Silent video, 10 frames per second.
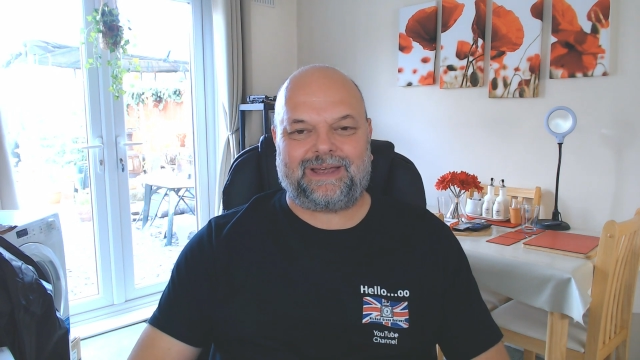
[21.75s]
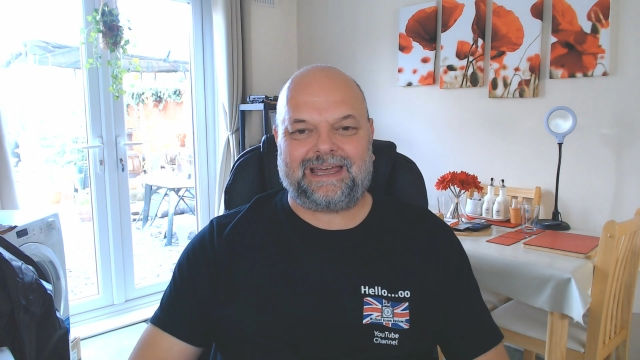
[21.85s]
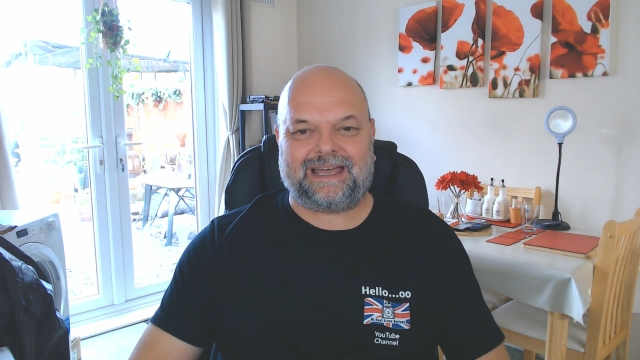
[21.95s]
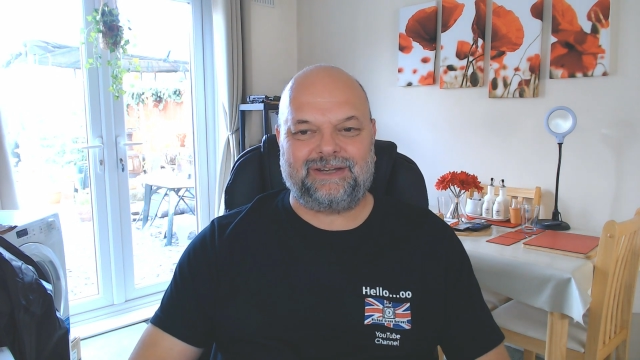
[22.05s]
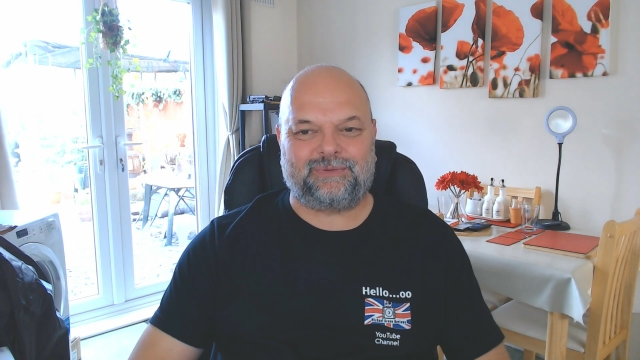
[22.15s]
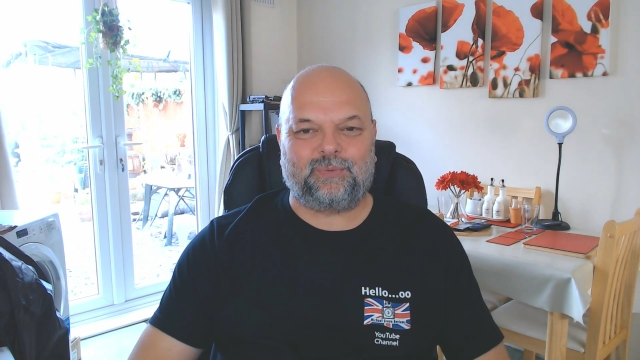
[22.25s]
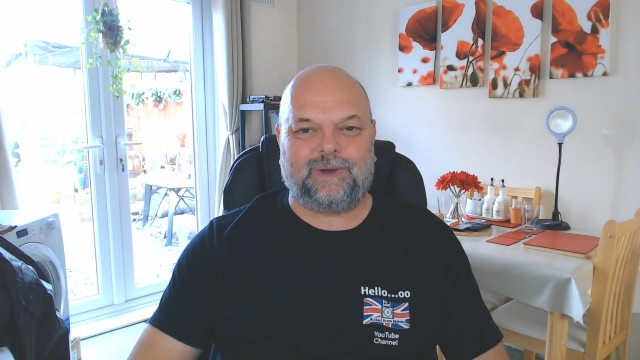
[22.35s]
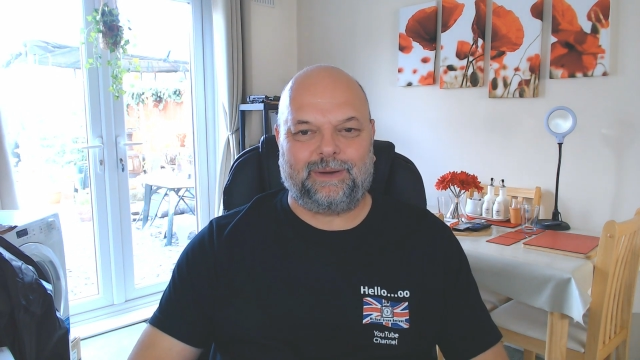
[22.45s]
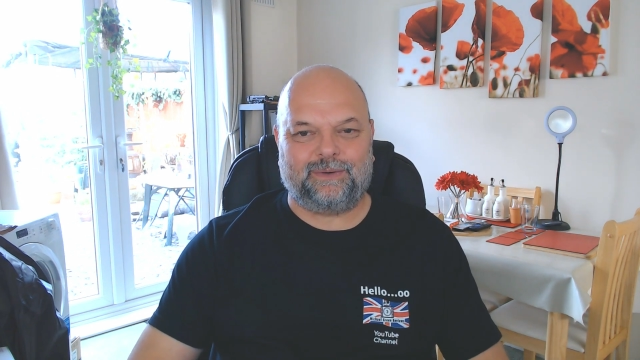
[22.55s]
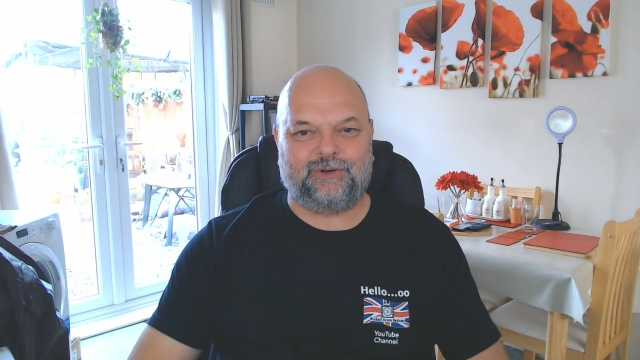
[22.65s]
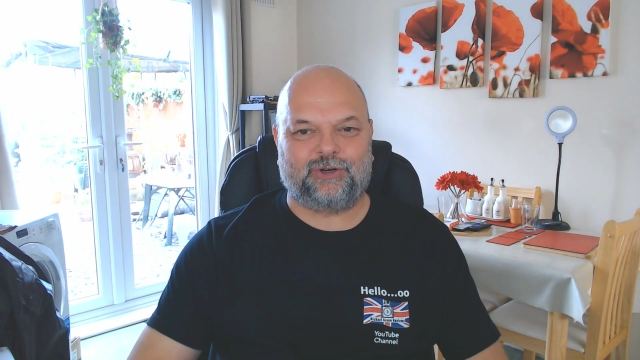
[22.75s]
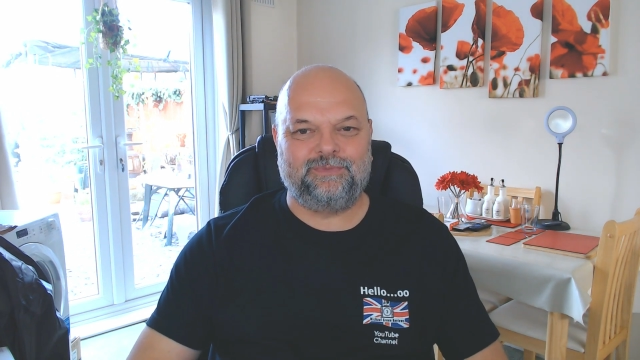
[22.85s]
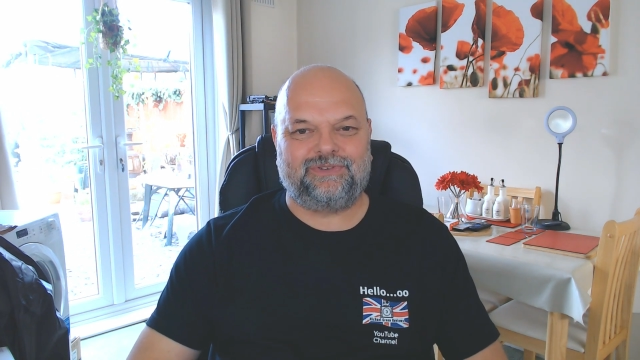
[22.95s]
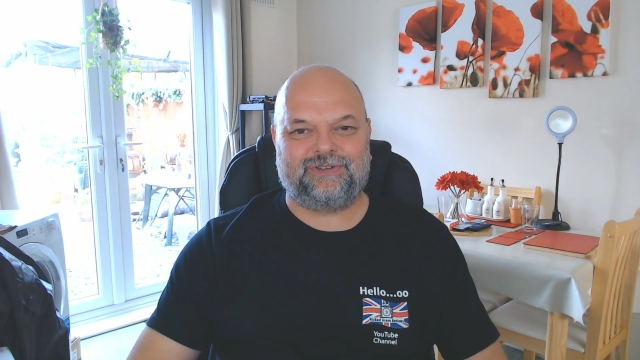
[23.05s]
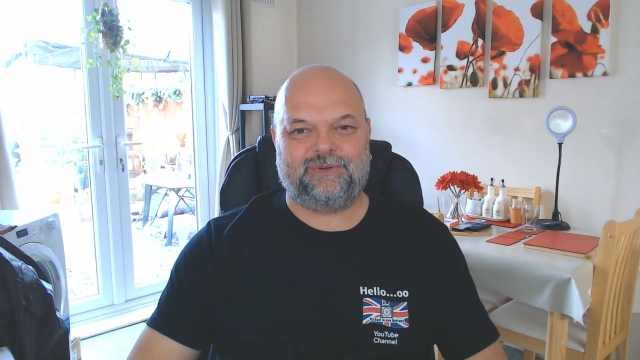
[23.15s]
and
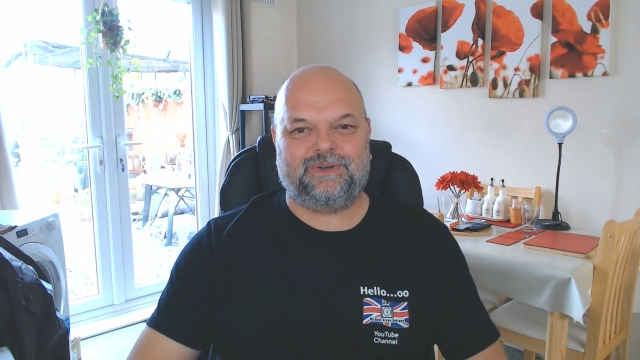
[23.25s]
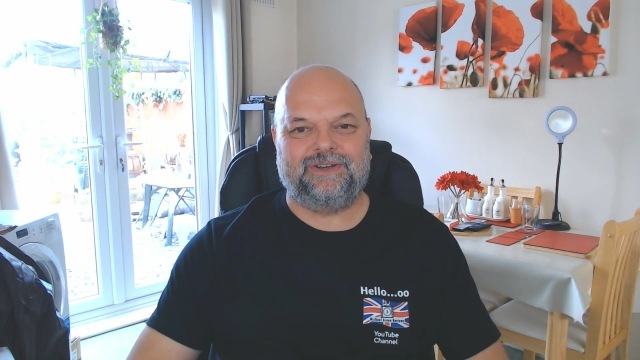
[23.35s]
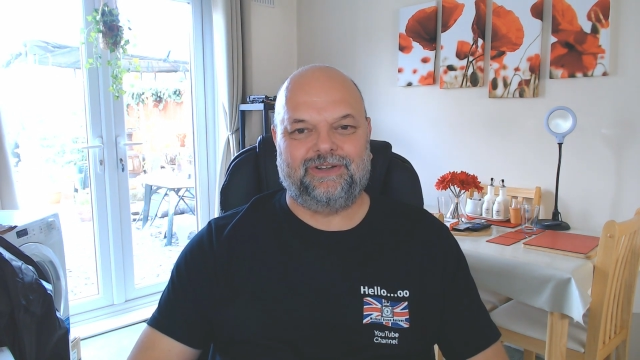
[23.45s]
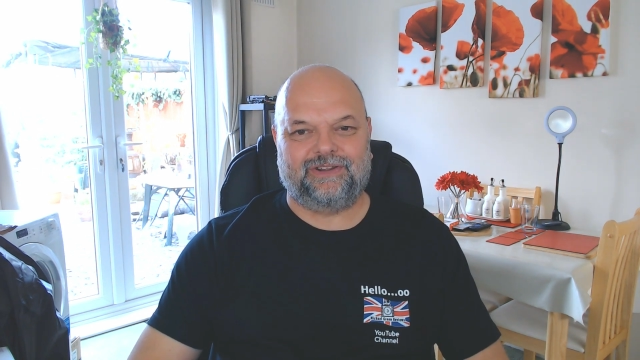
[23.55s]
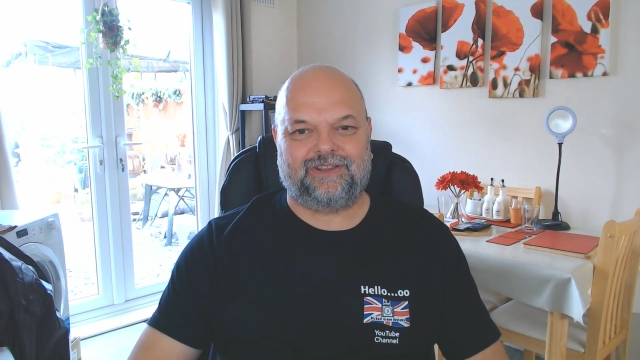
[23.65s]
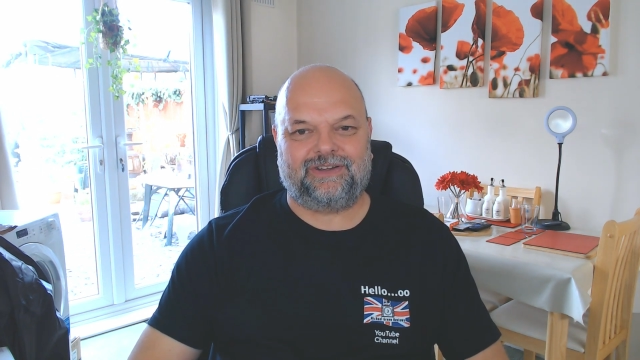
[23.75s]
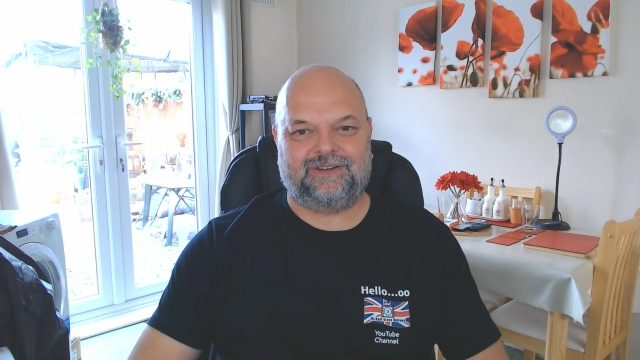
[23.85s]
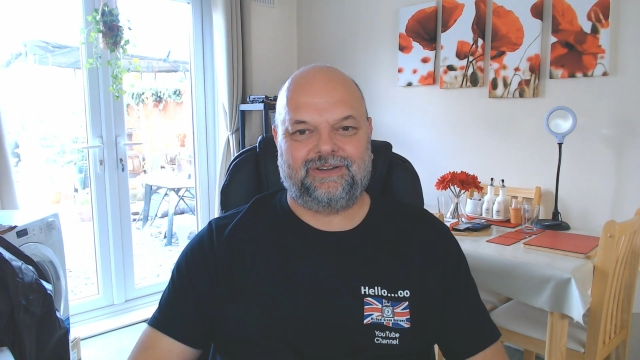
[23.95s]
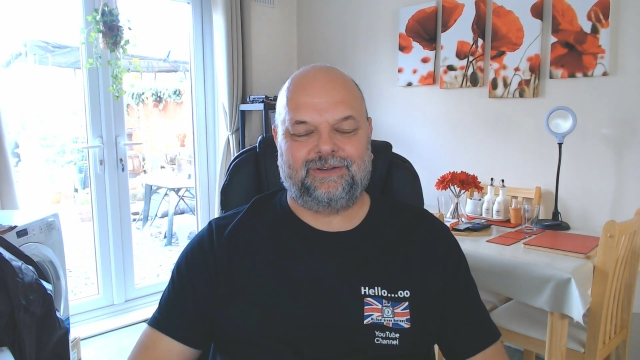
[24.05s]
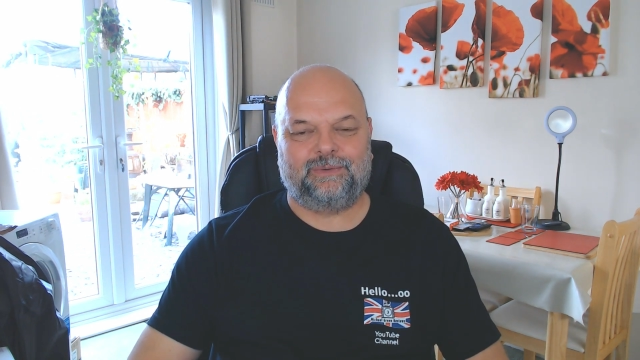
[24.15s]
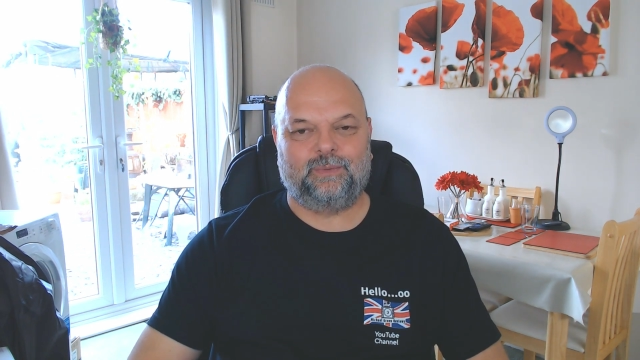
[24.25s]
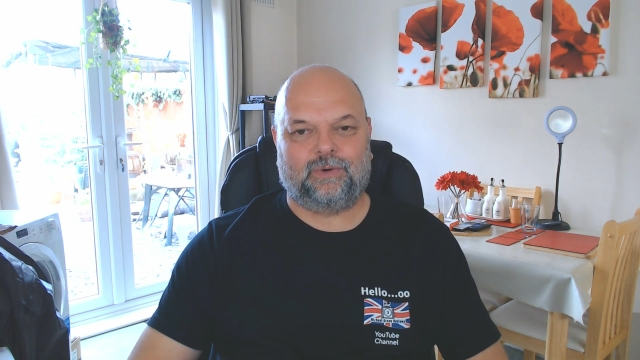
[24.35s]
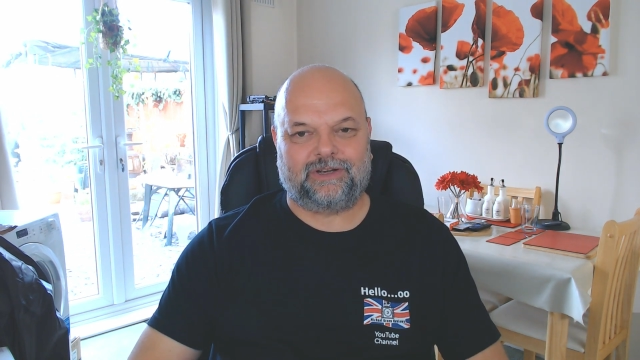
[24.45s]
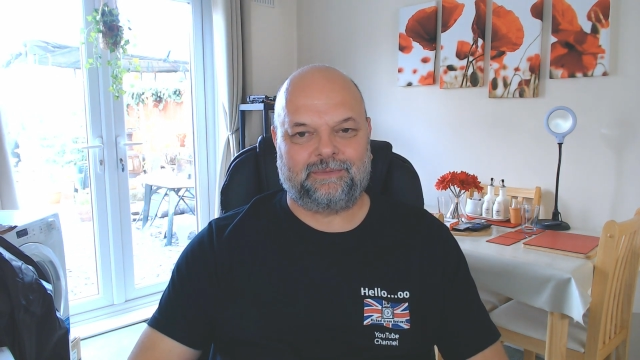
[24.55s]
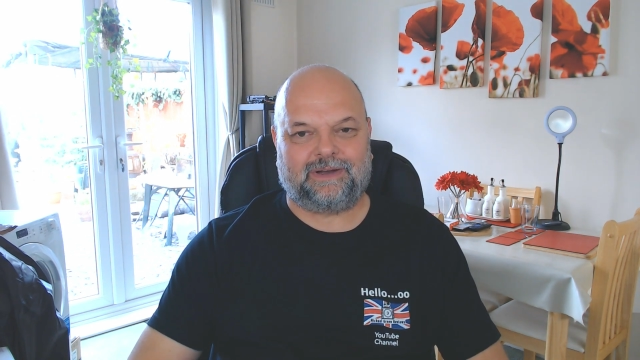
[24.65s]
welcome to another
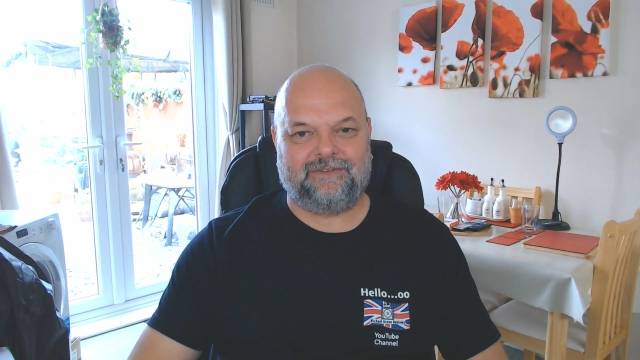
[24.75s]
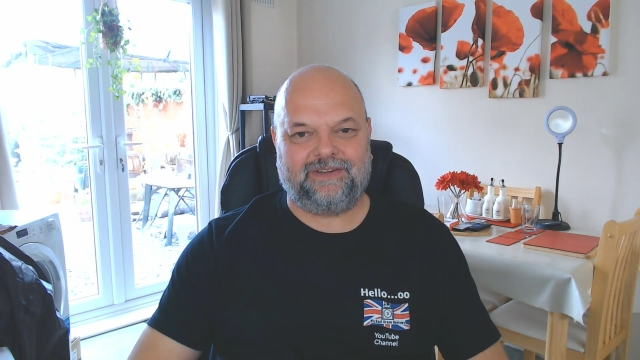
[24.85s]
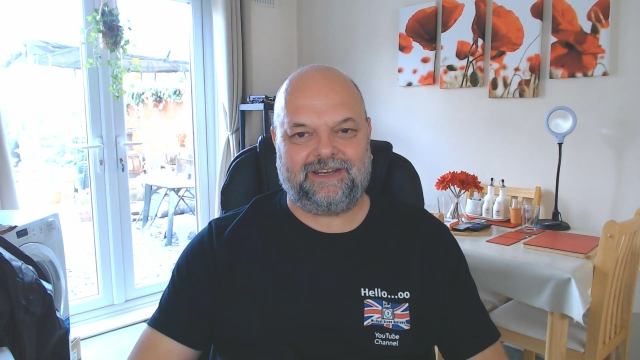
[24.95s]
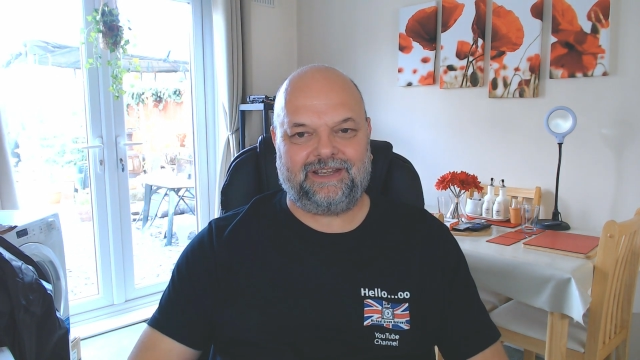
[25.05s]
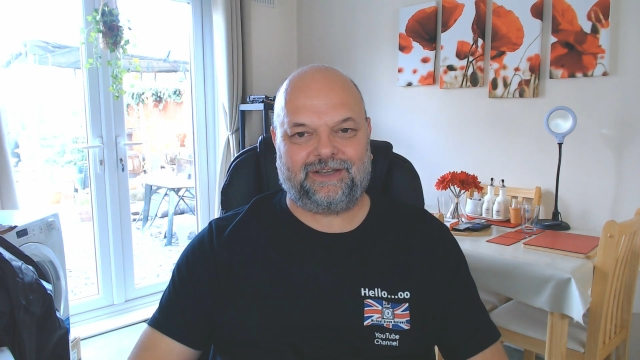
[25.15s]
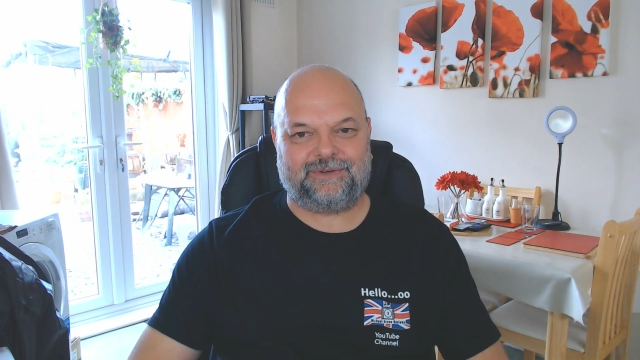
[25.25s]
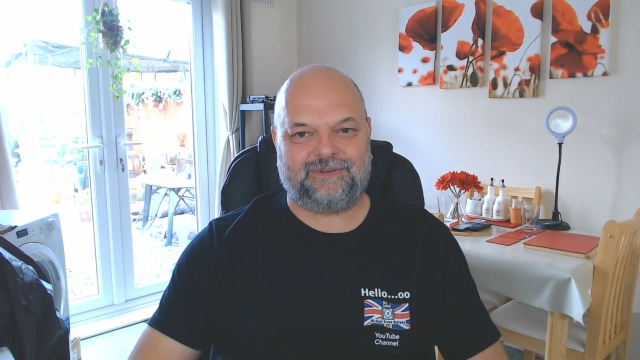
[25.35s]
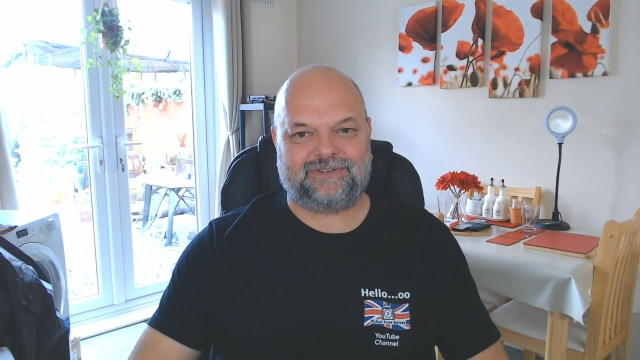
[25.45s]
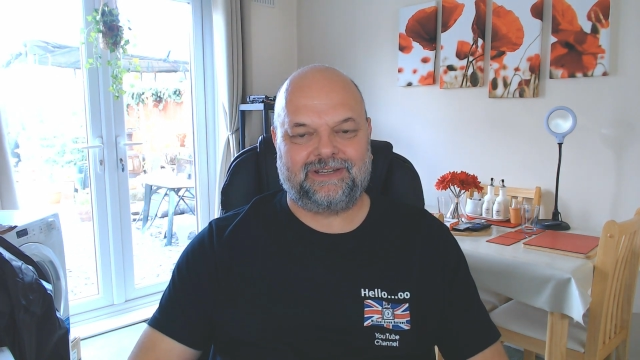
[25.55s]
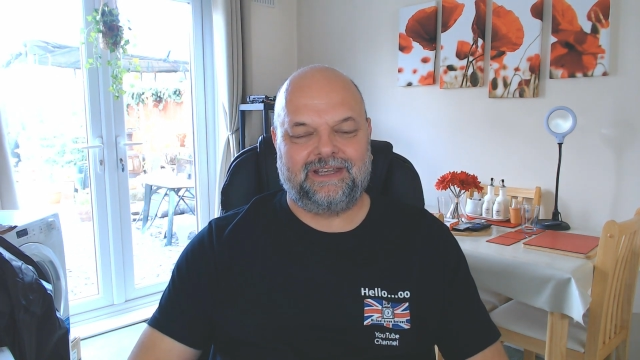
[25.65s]
one of my videos.